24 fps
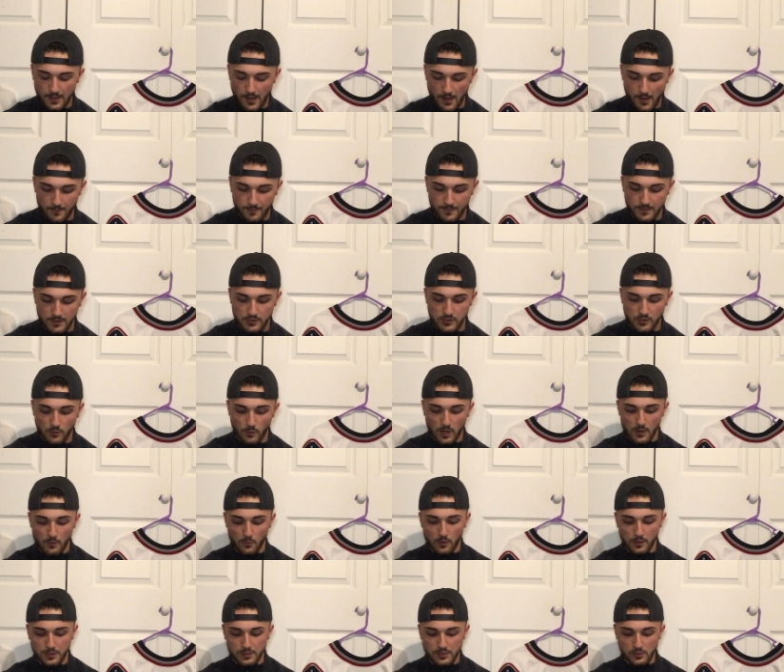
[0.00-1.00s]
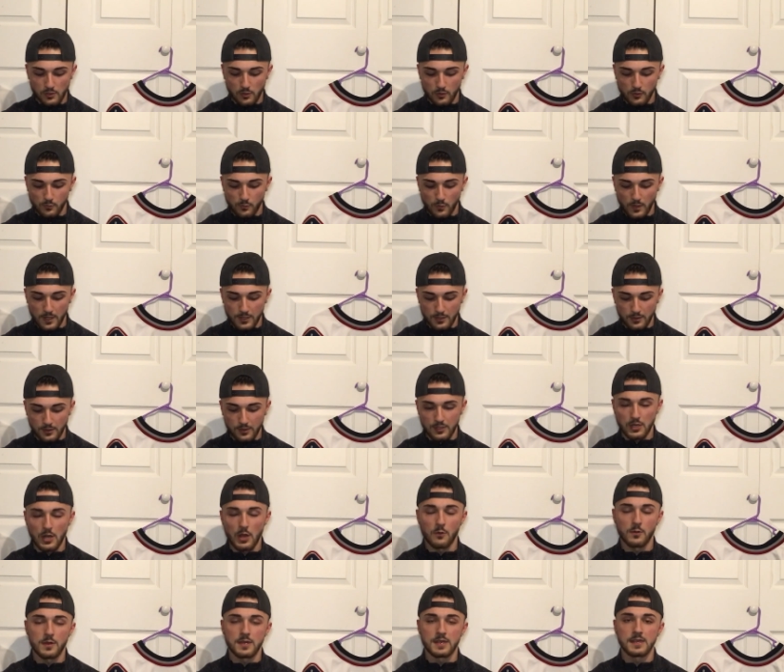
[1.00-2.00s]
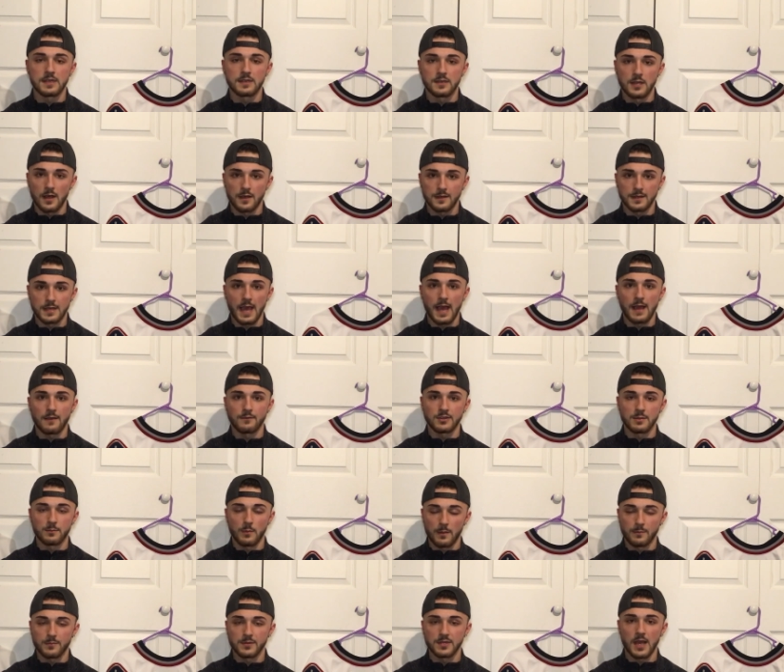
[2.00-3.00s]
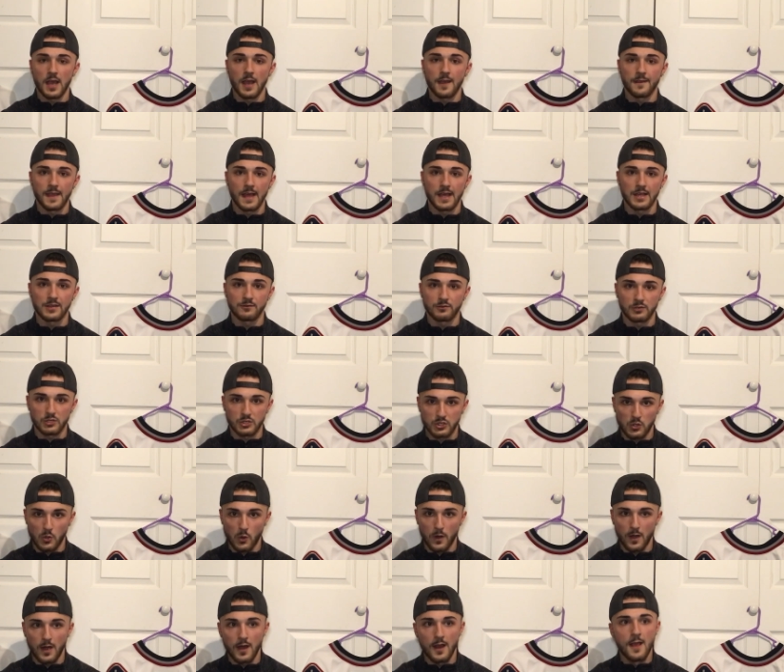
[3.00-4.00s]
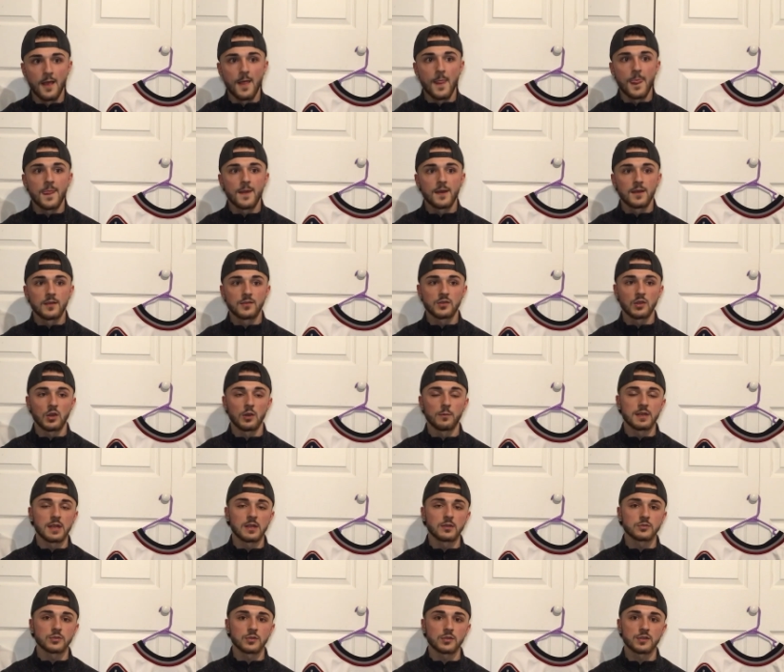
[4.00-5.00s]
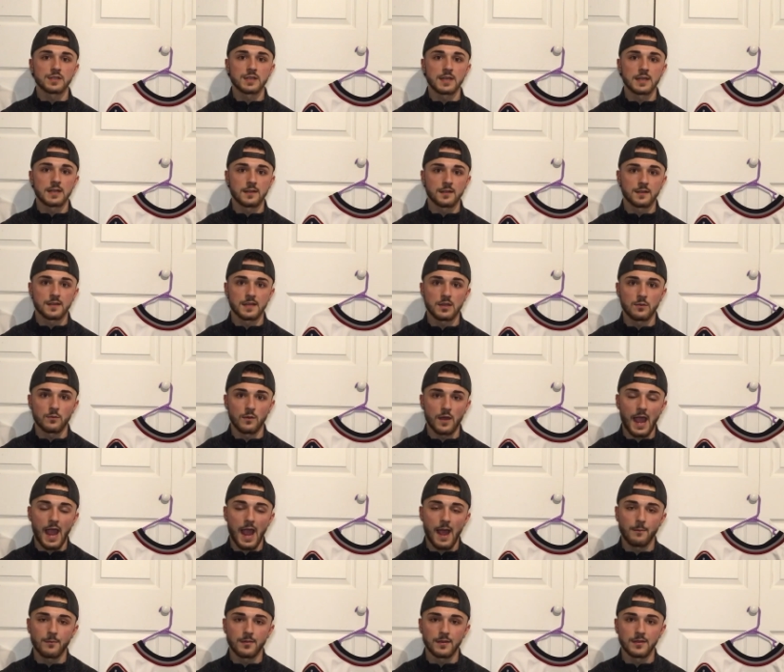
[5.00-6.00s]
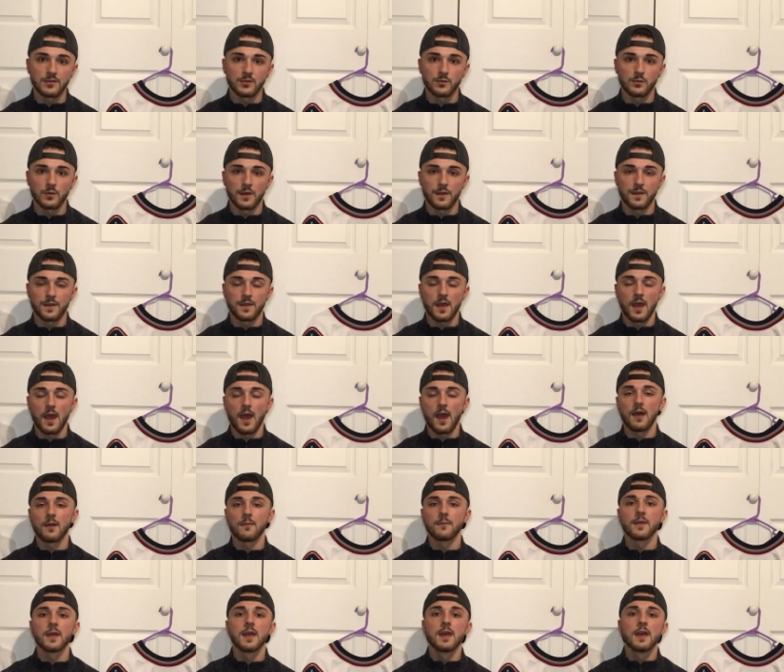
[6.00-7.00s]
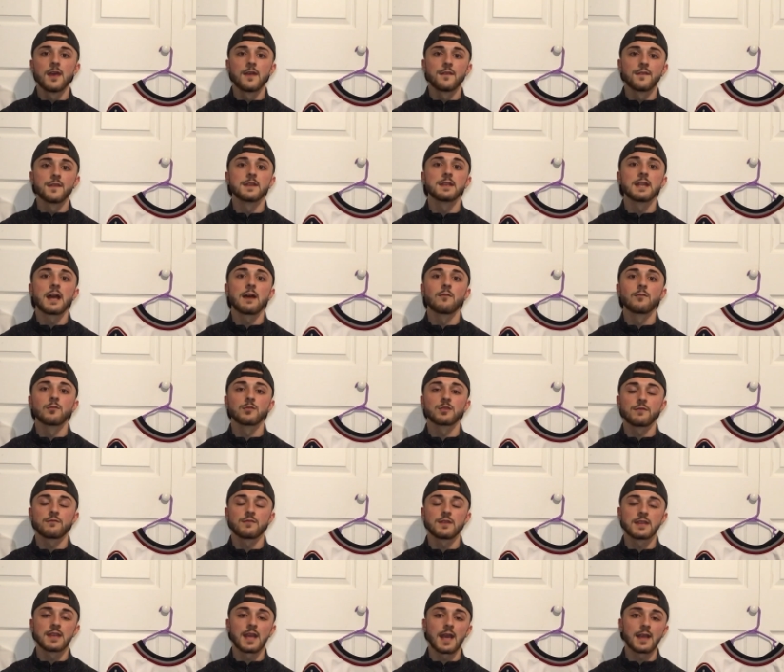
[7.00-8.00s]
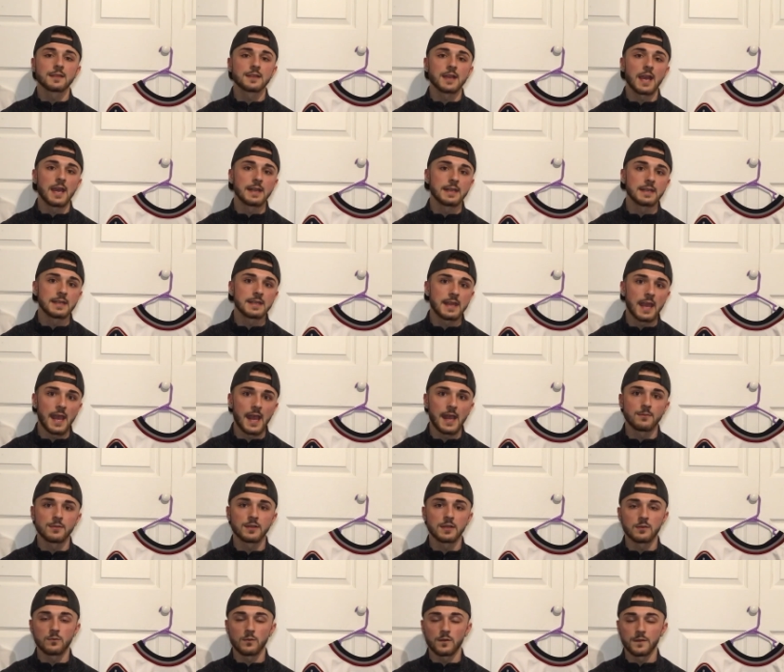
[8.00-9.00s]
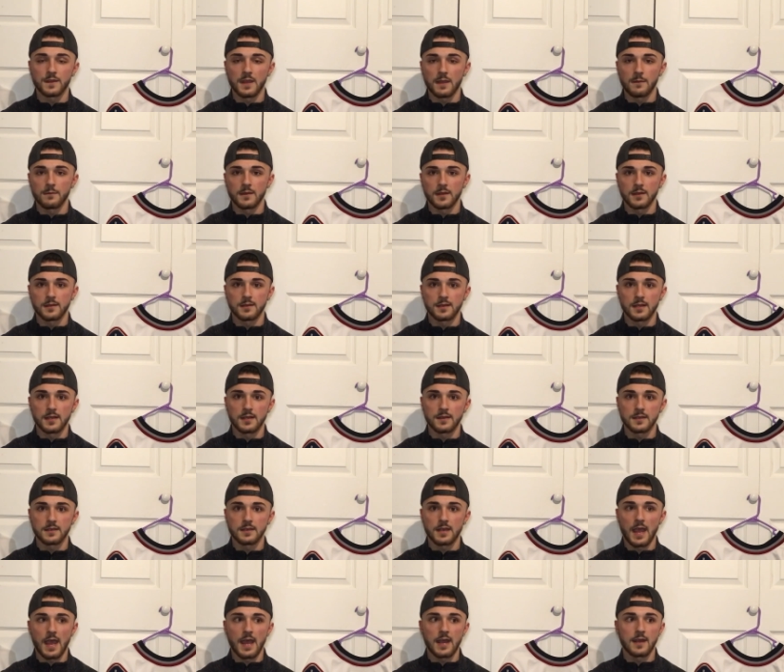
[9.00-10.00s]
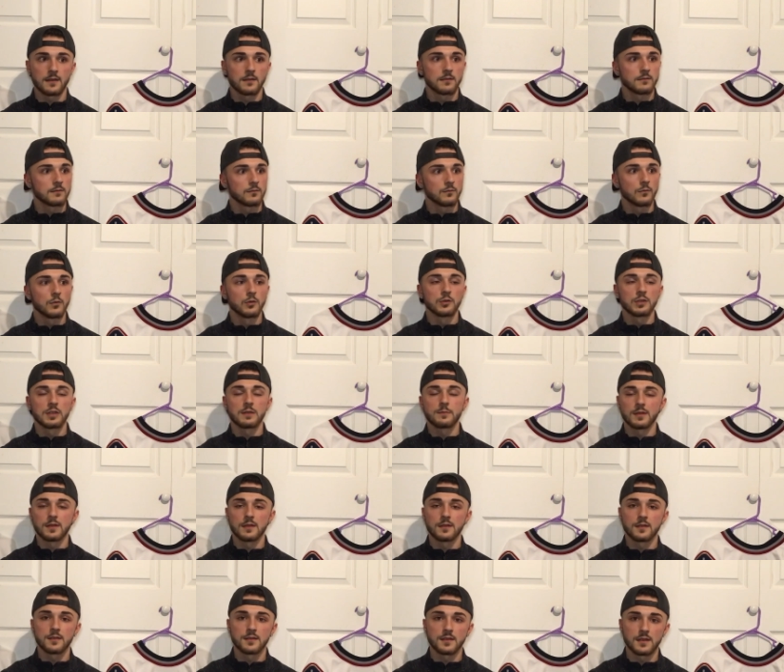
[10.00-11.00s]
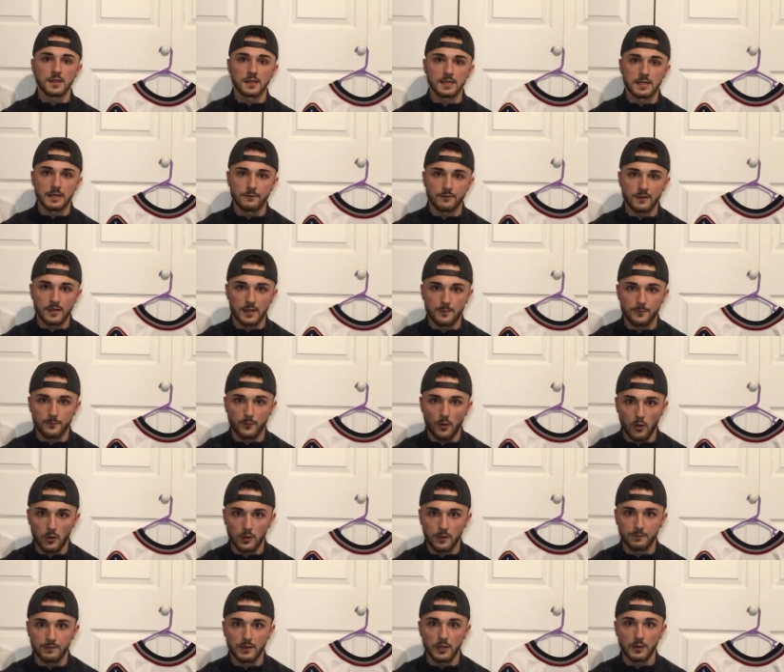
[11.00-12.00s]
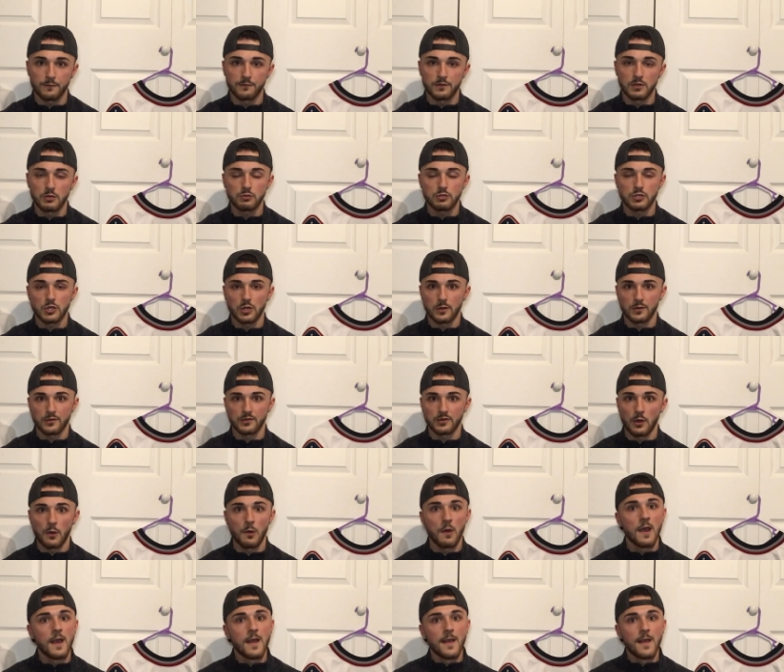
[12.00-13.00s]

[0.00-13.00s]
um, the 21 year old winner, you know, he does have some upside, that is for sure. So it'll be interesting to see what happens with um, the Devils if he gets any games in with them this season, and will he be a significant part of their future? So